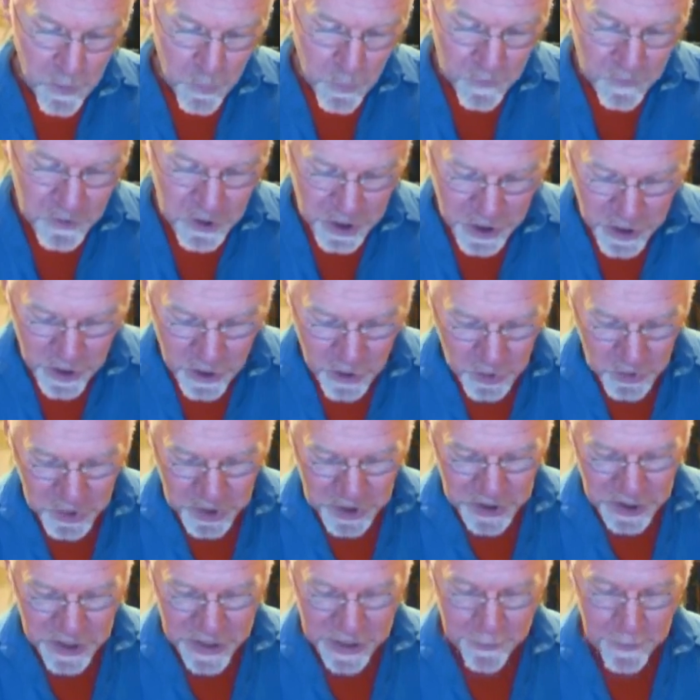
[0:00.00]
With
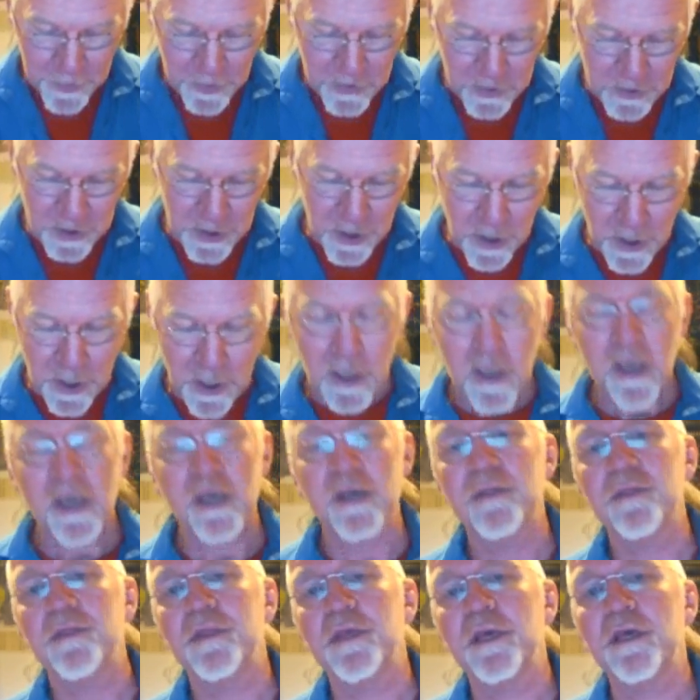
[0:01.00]
Charles, it happens
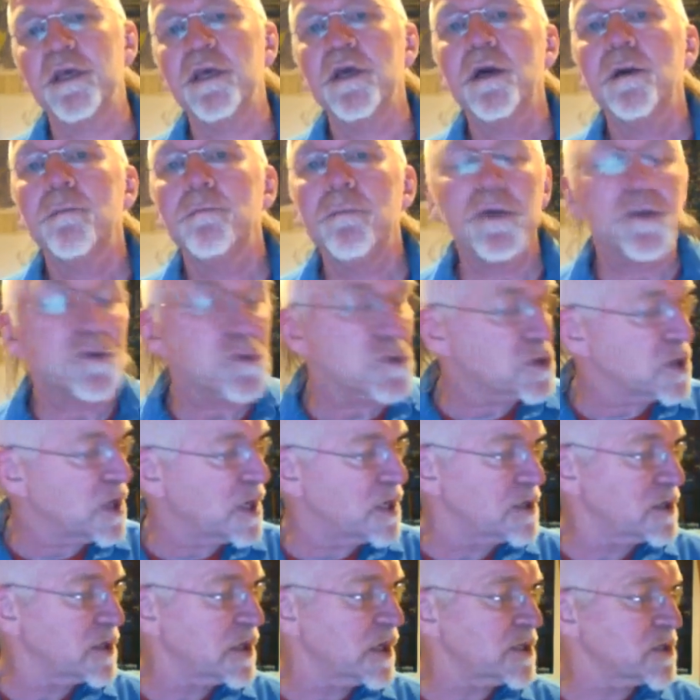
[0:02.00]
in the middle
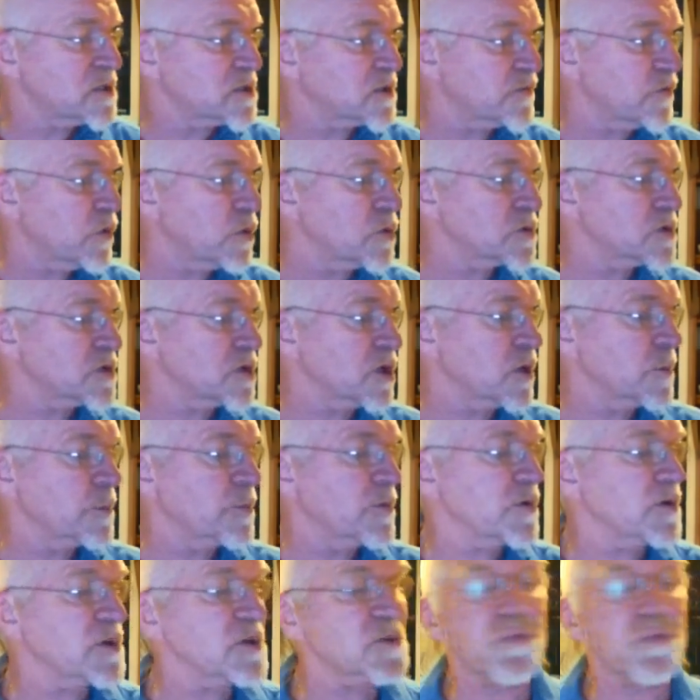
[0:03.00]
10 days of October.